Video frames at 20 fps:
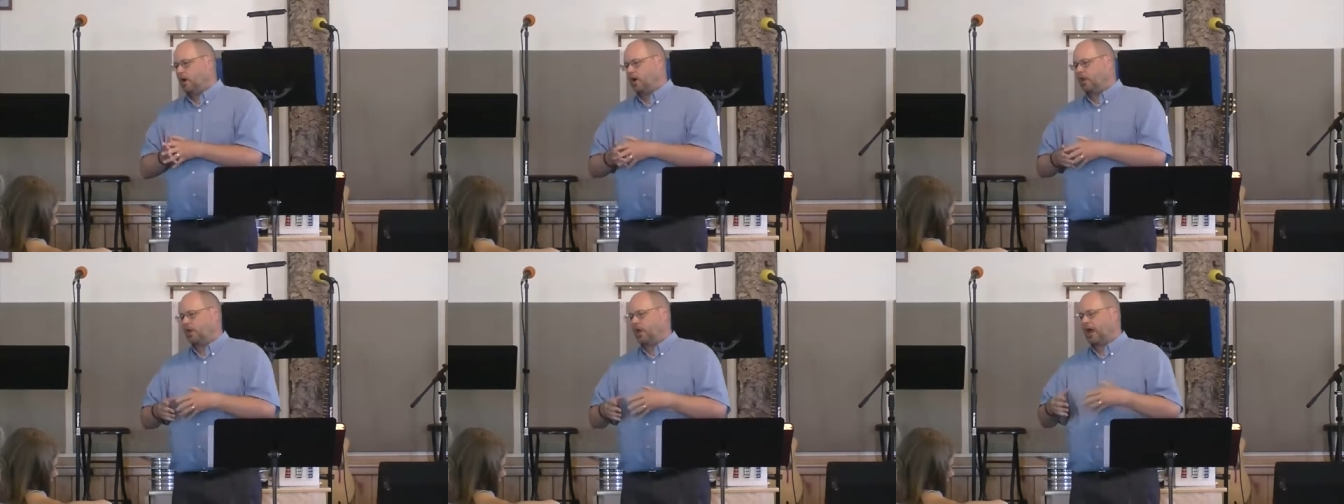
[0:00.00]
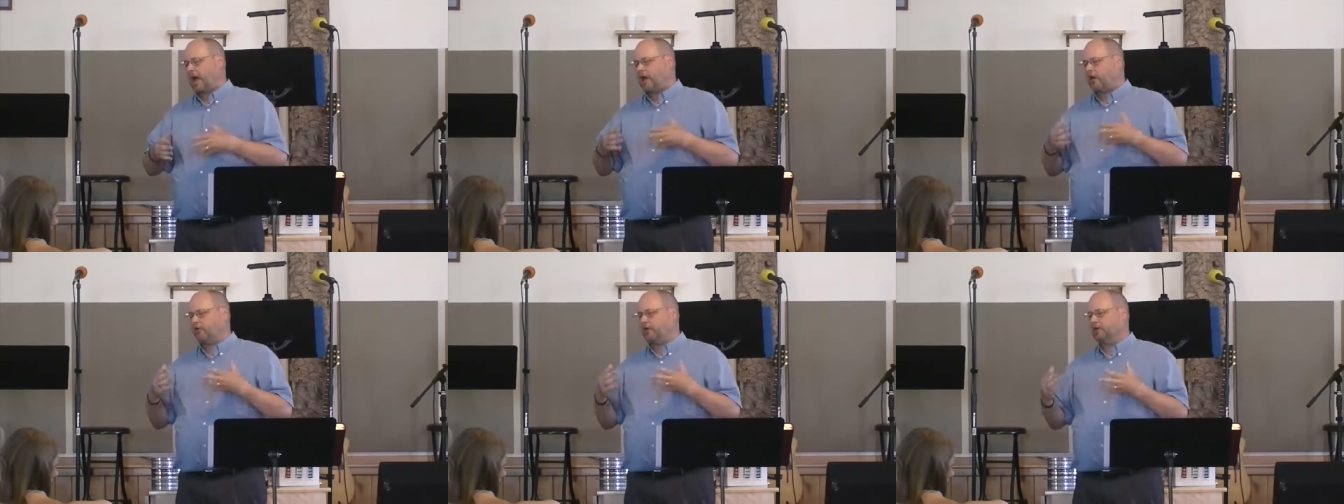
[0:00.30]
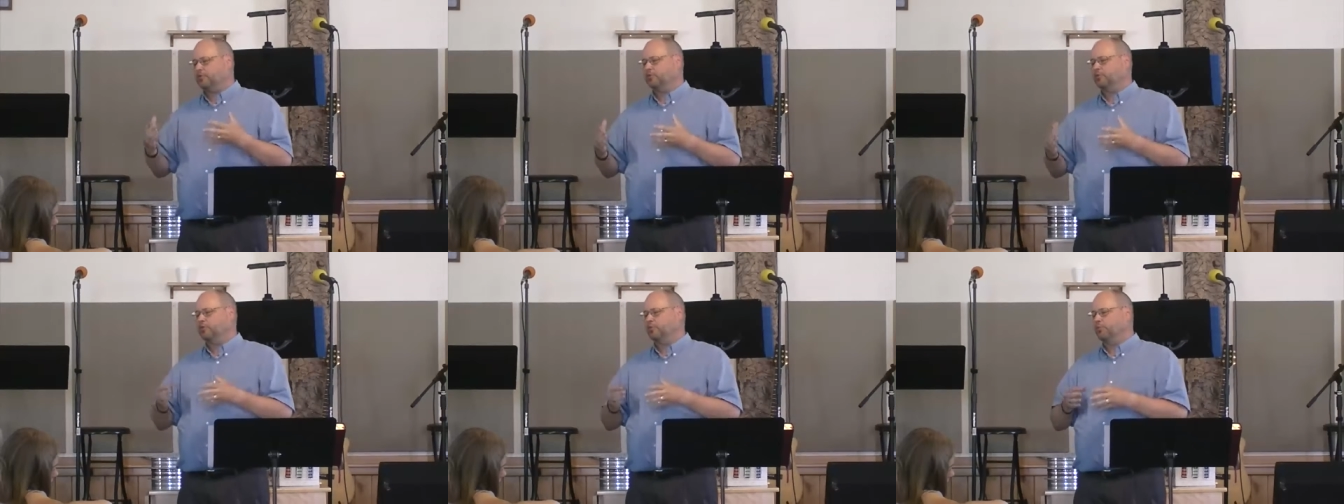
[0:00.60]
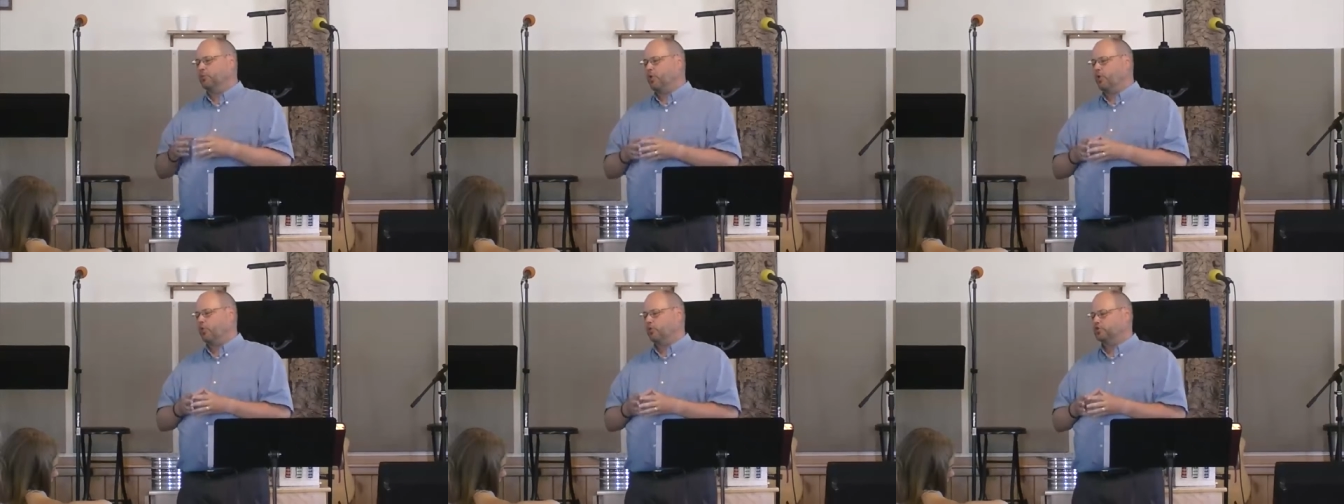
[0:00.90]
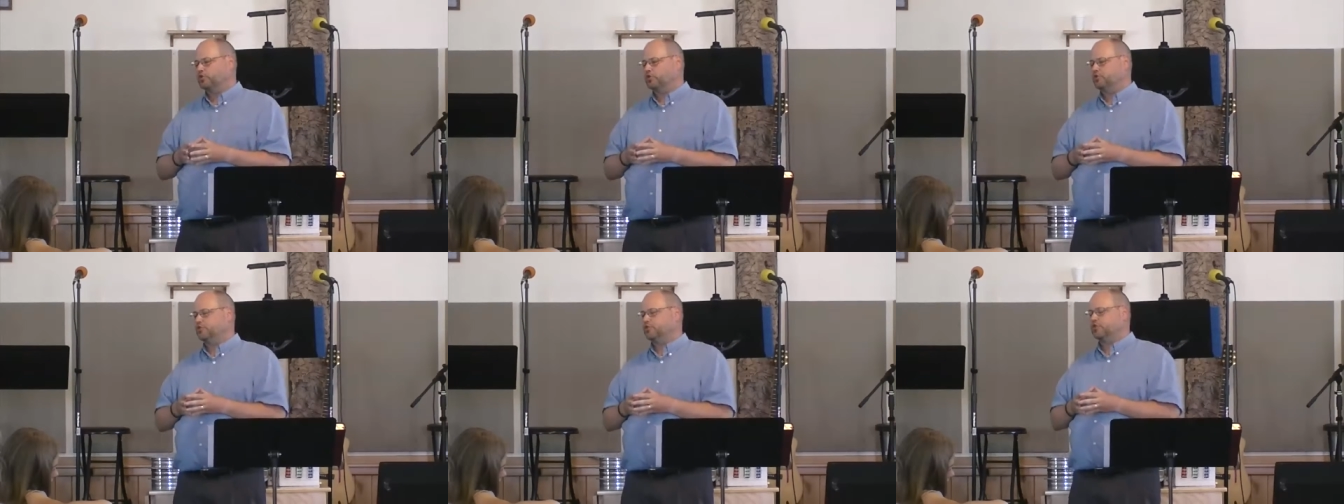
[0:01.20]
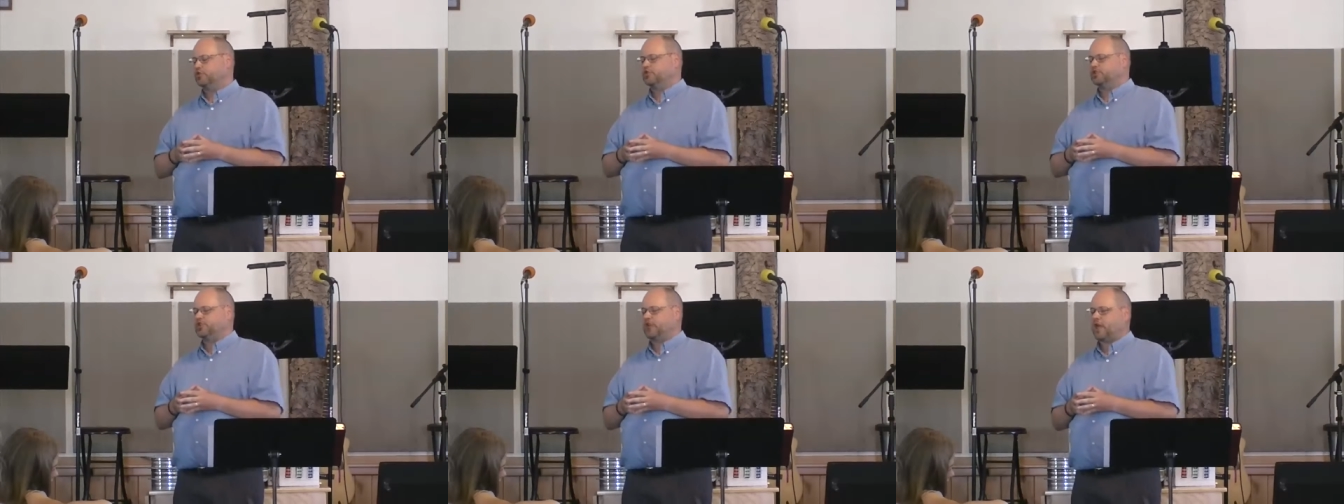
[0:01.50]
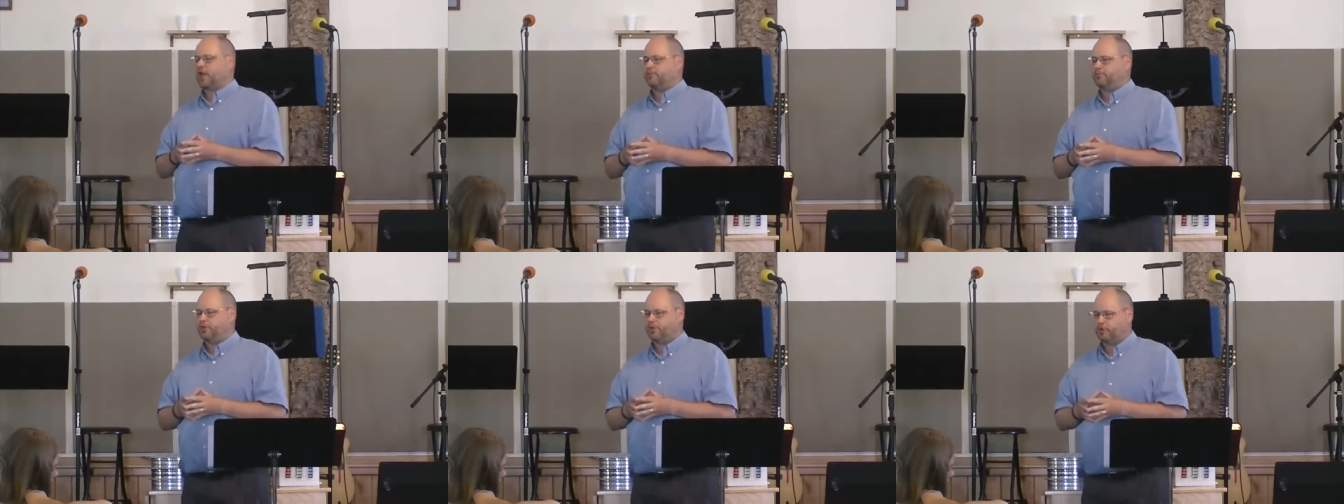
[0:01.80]
Allow Him to mold you, to
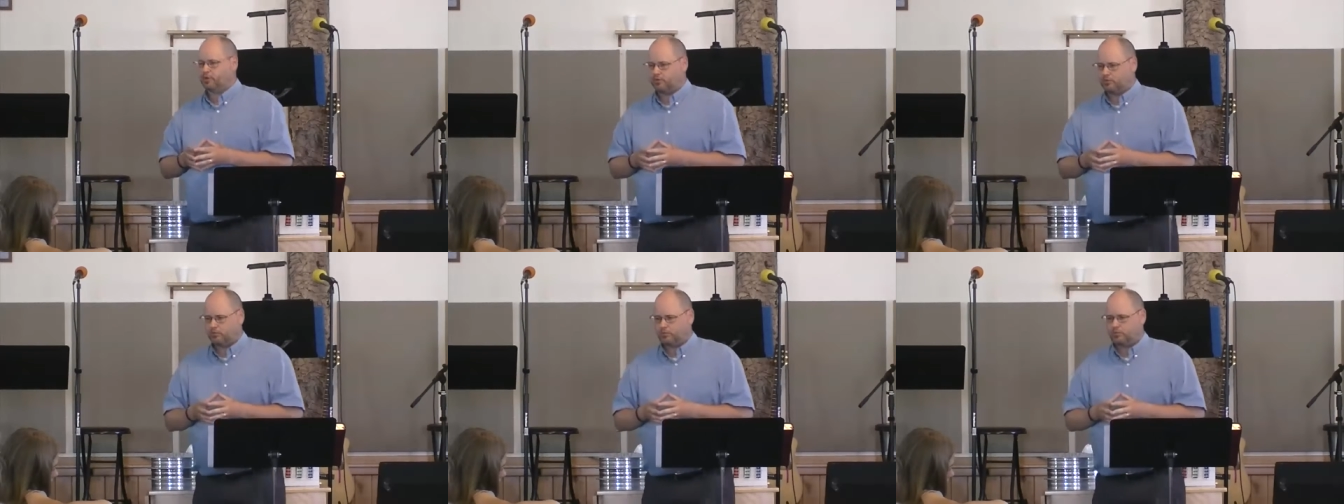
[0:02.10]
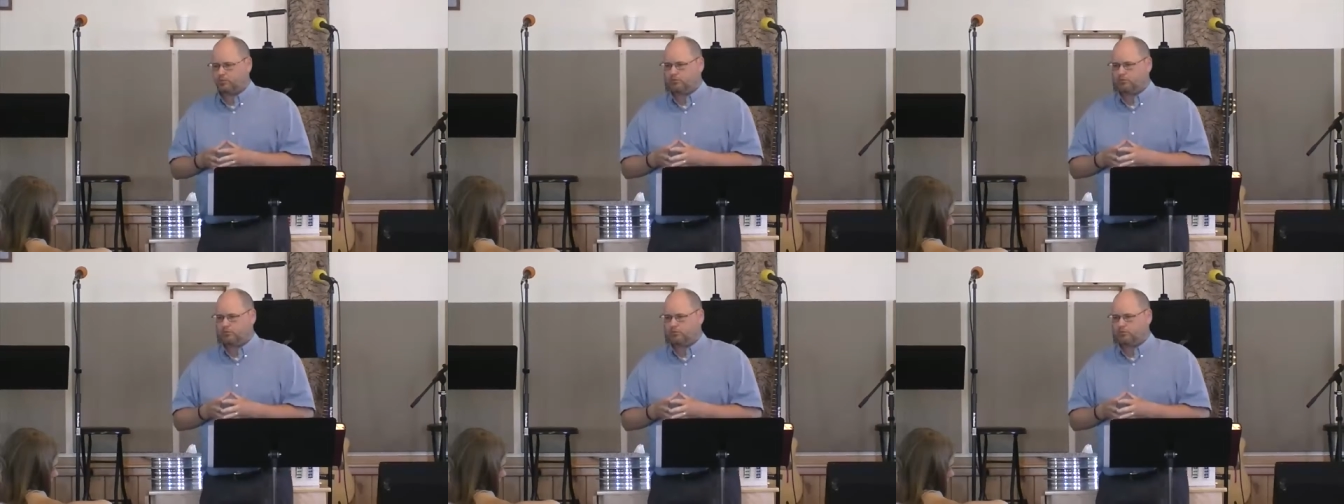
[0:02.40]
shape you,